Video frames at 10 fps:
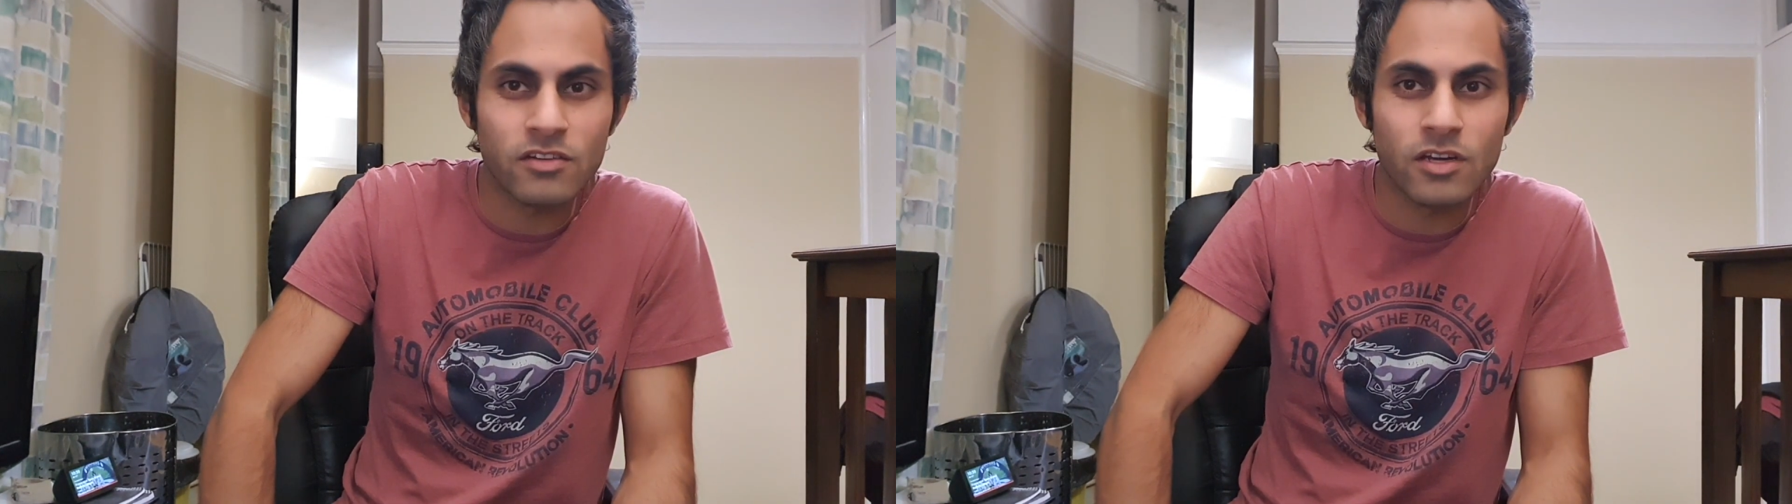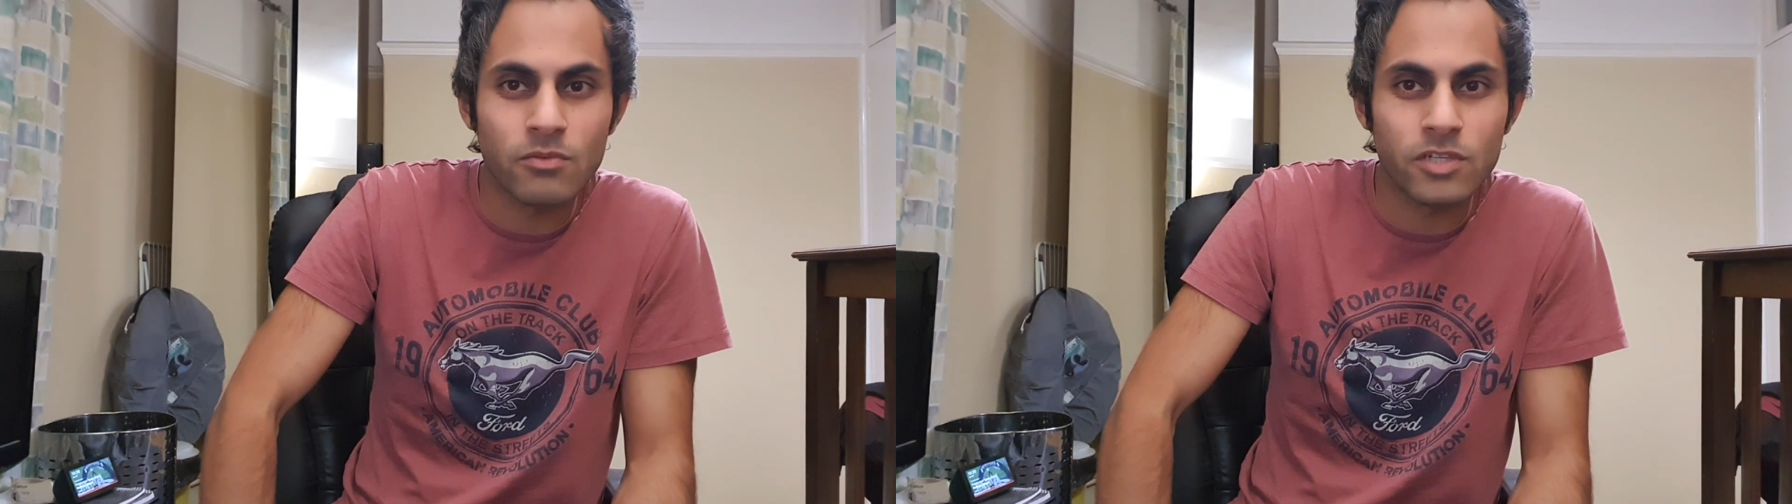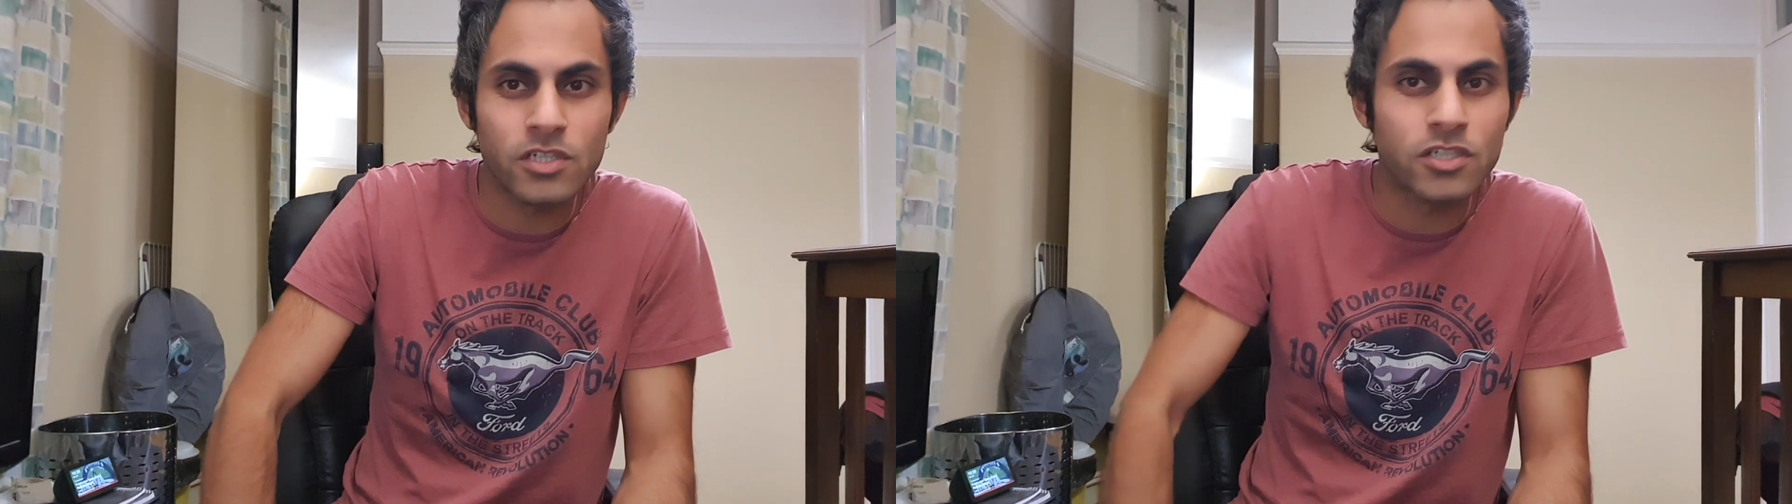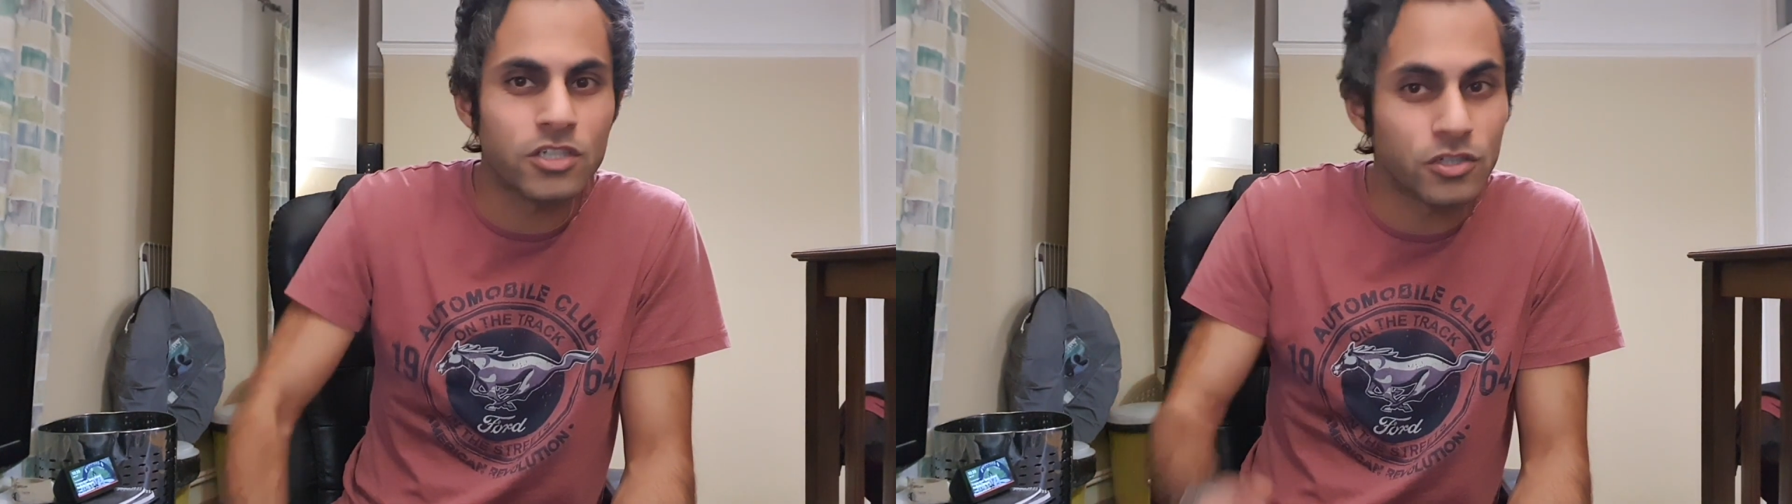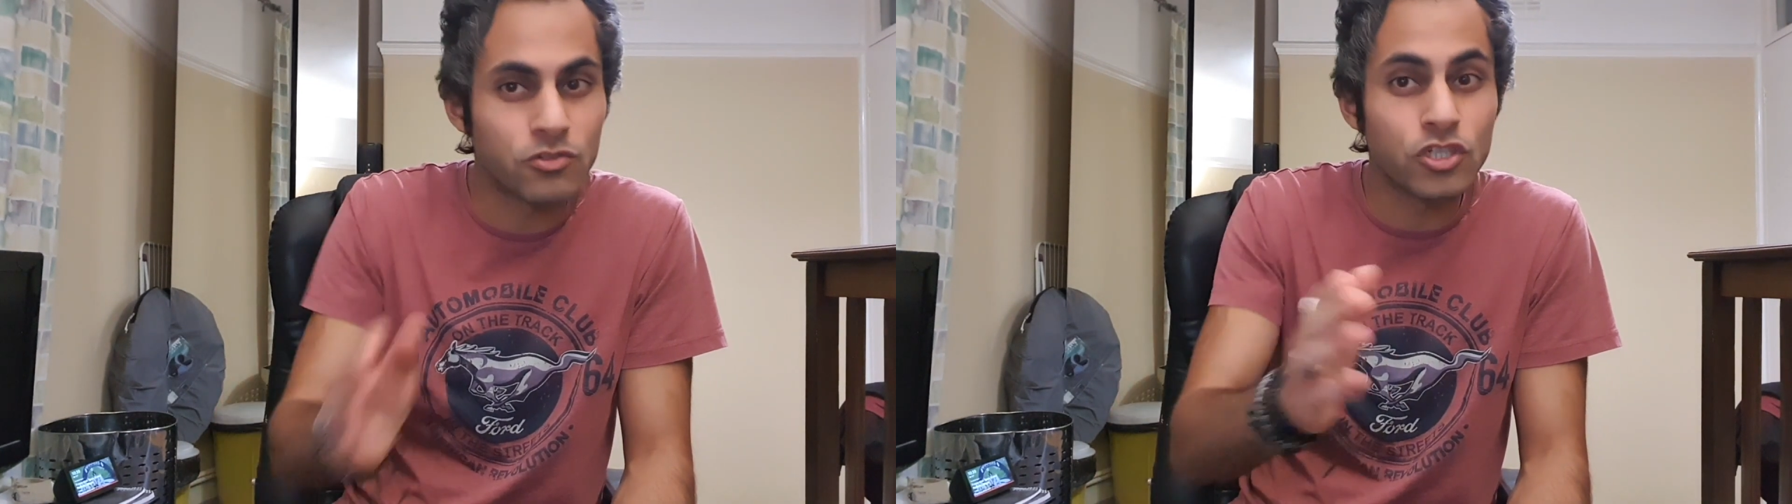You know, when
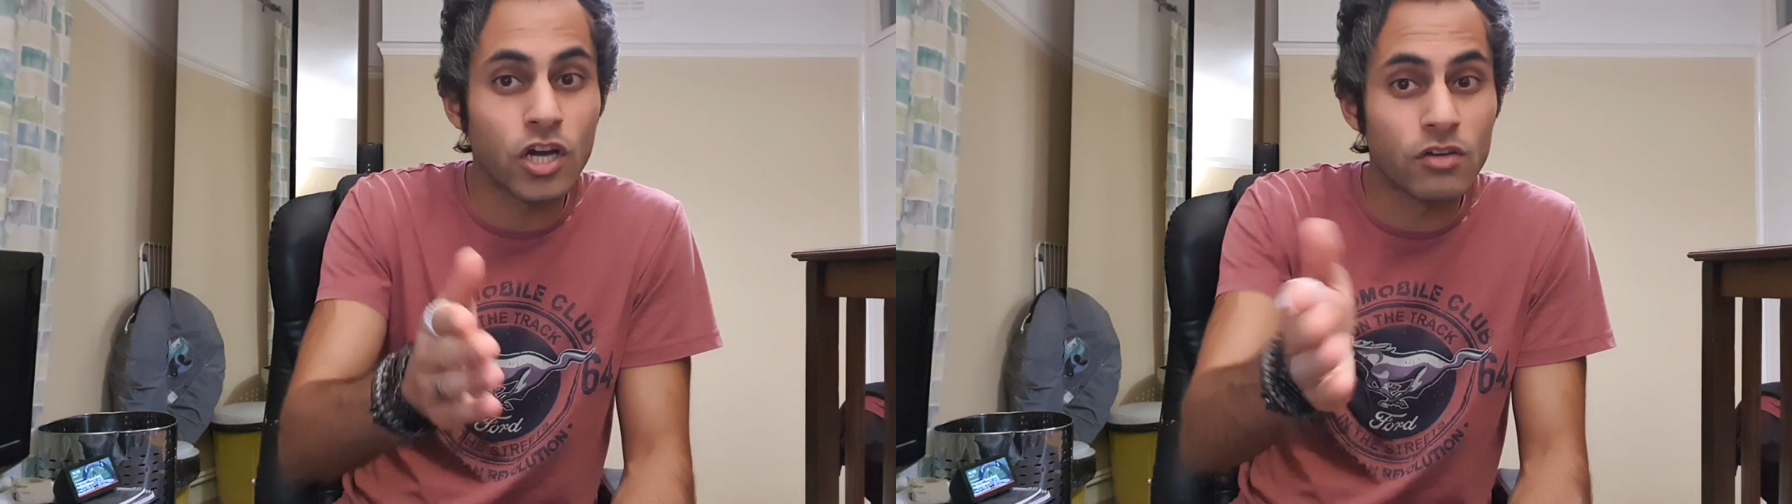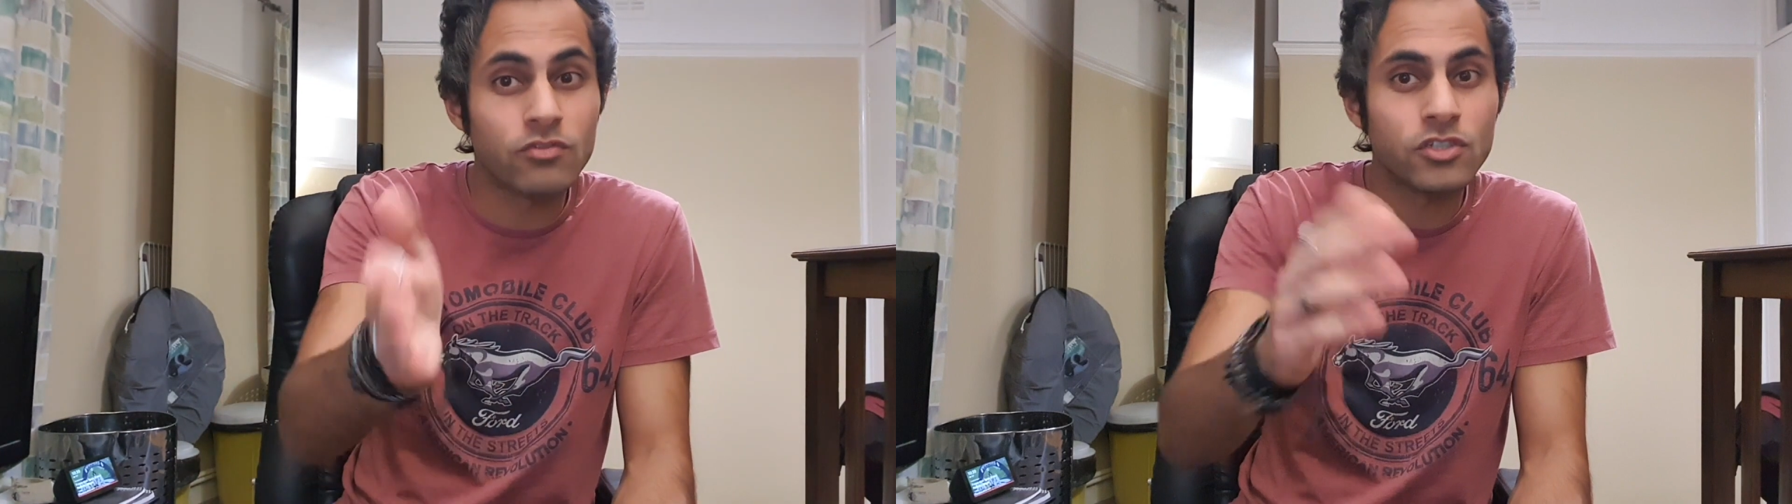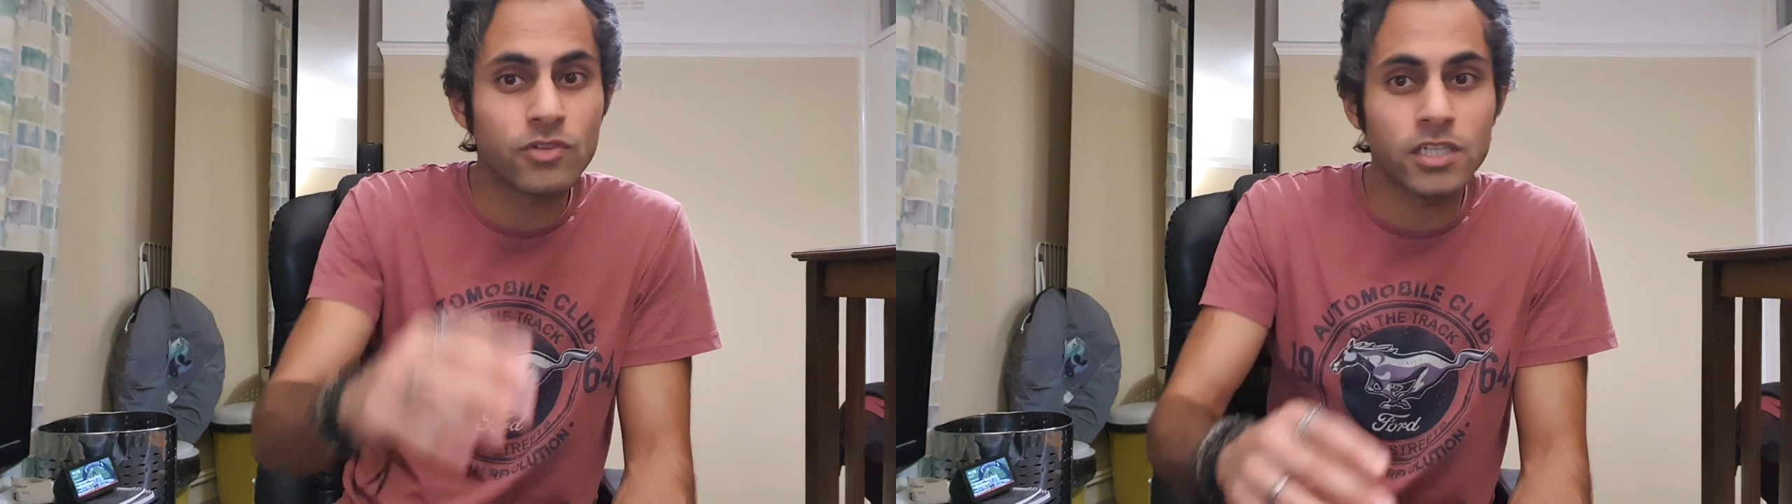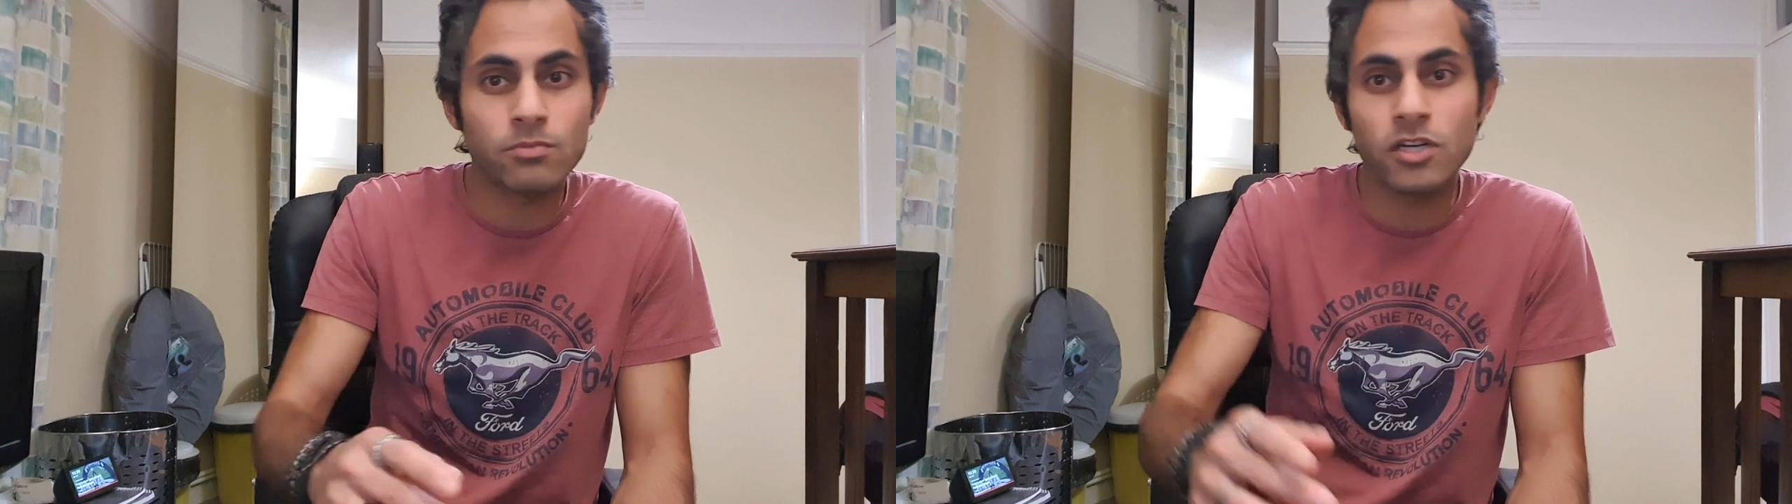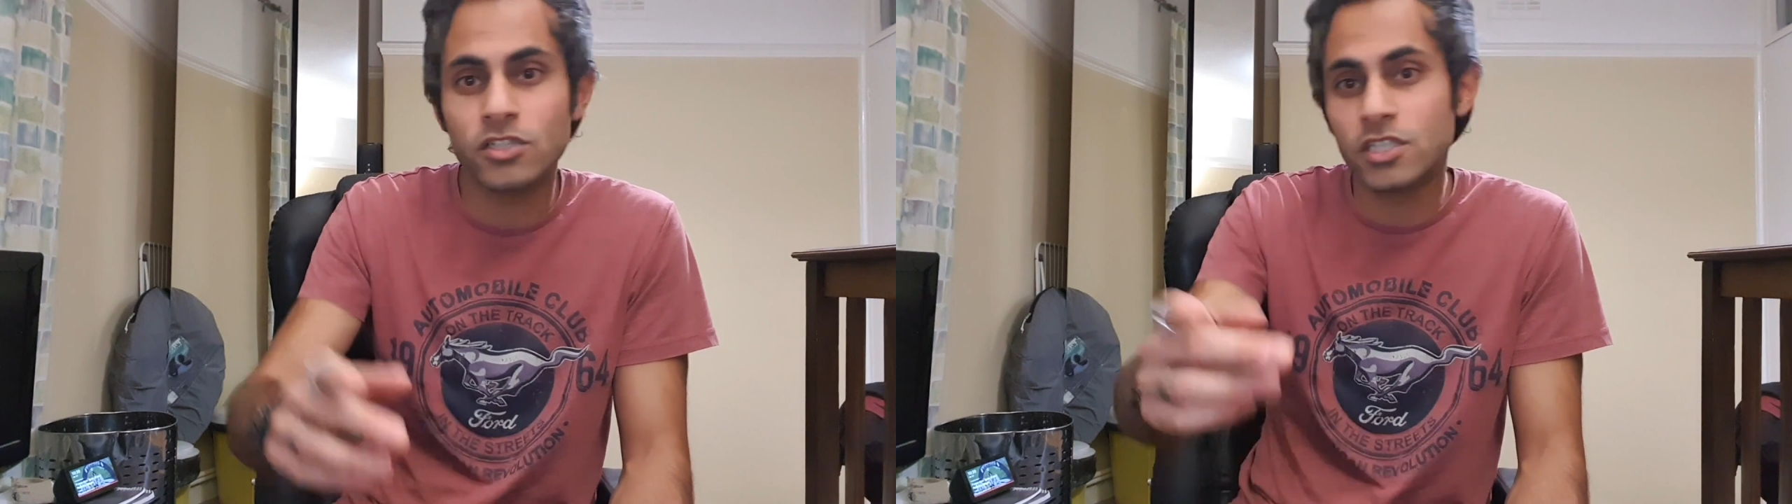you go in for your transplant,